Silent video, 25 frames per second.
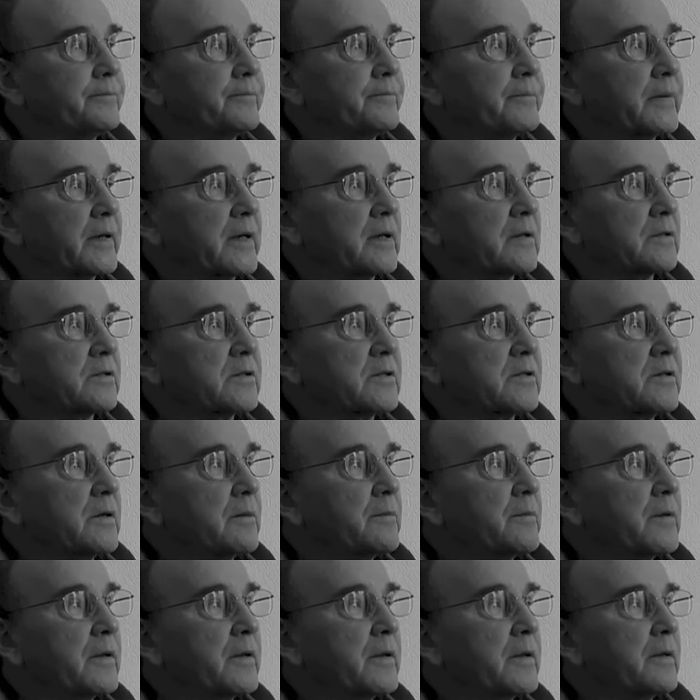Because
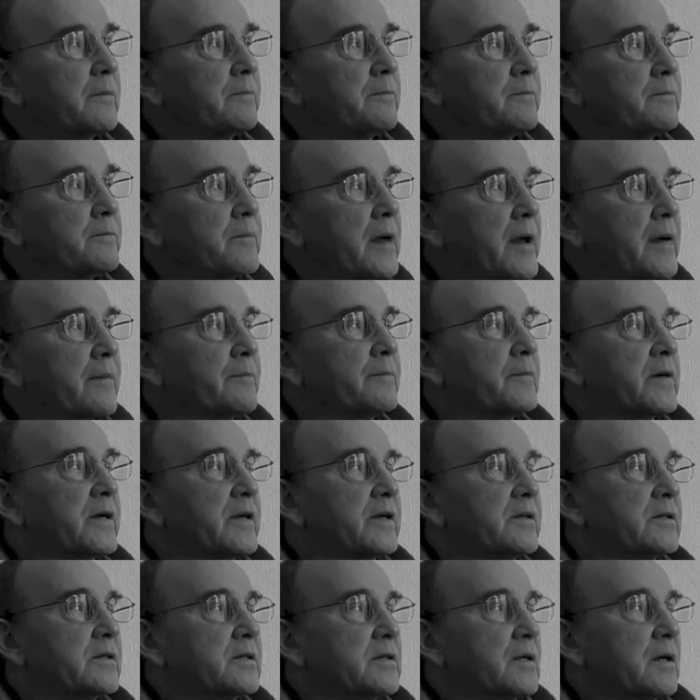some of the
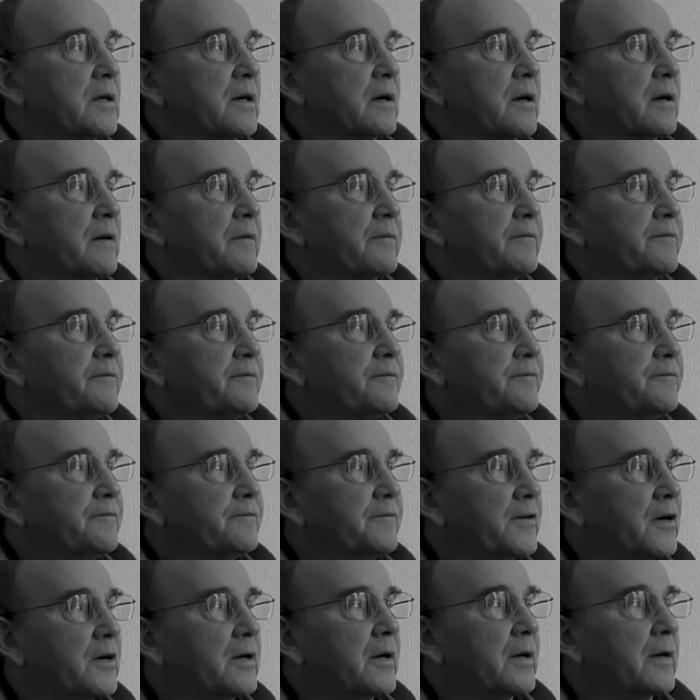memories are
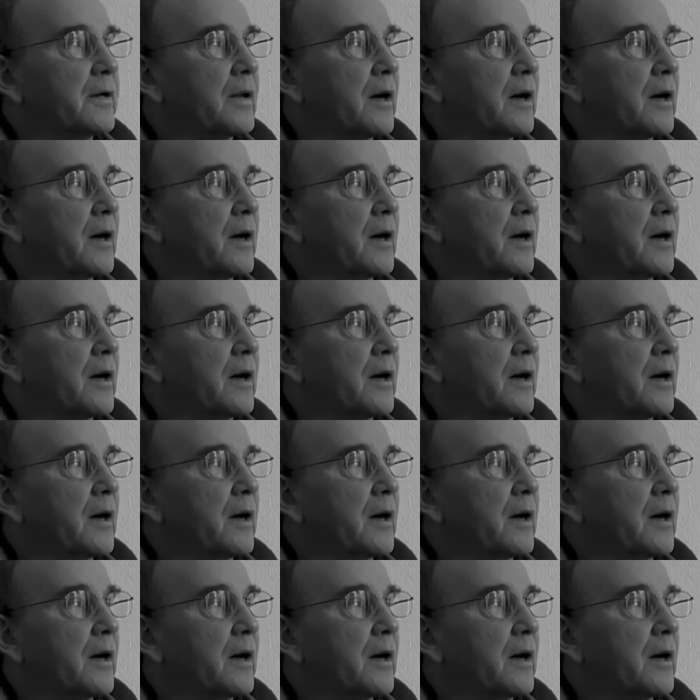fucking